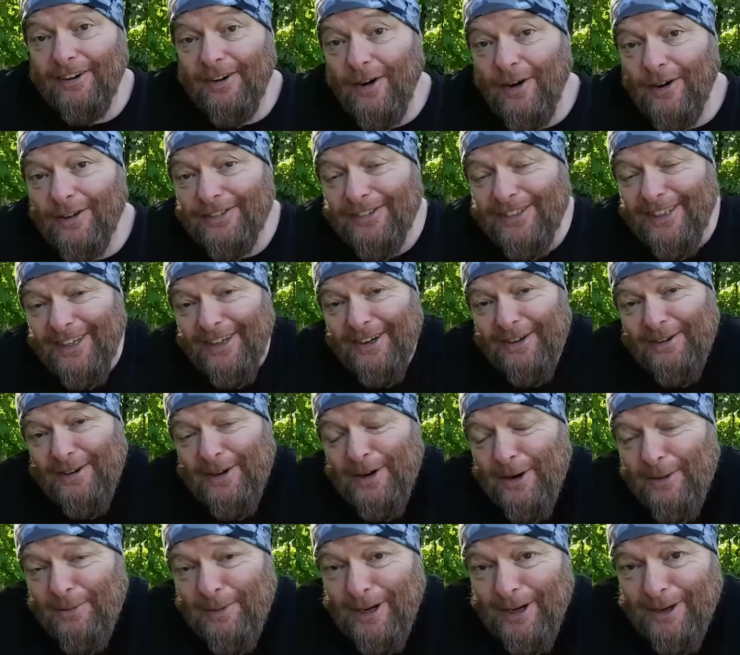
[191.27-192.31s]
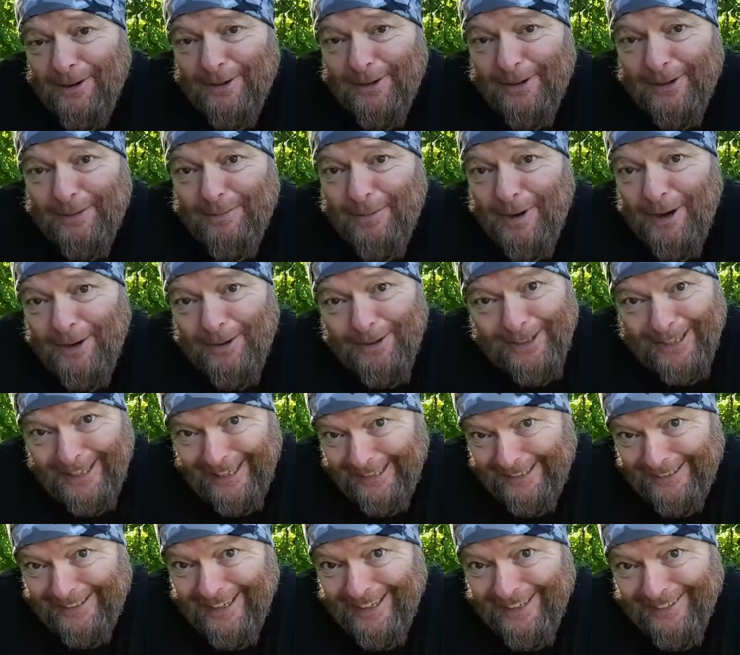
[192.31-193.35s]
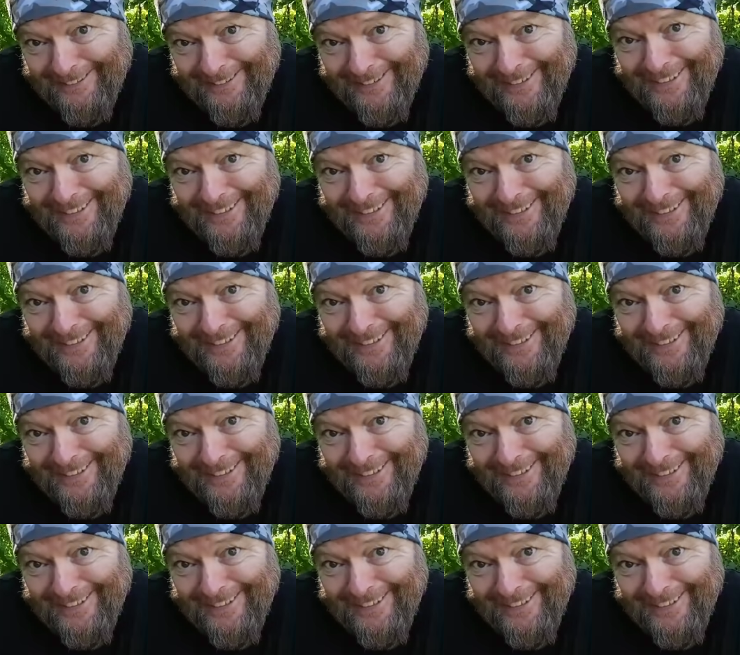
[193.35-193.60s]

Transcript: Of course, they don't come out of the mold like that,